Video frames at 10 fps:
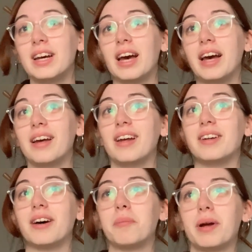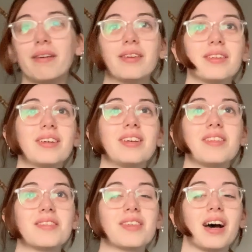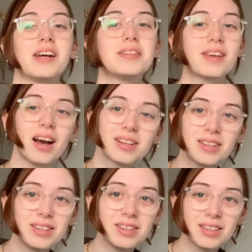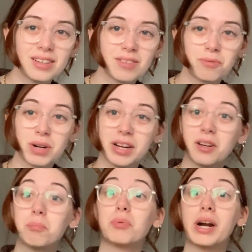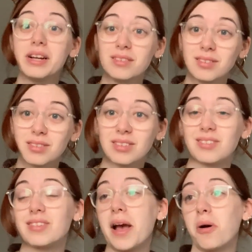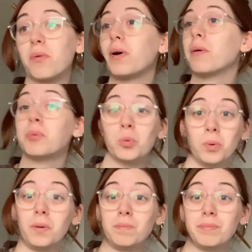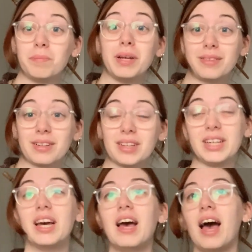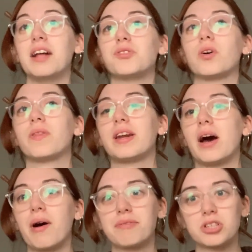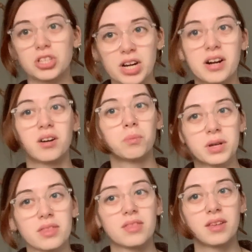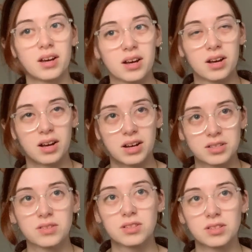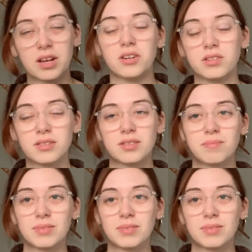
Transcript: And apparently the ice hockey rink breaks, is now a pool, basically. And so they now have to share with the ice skaters.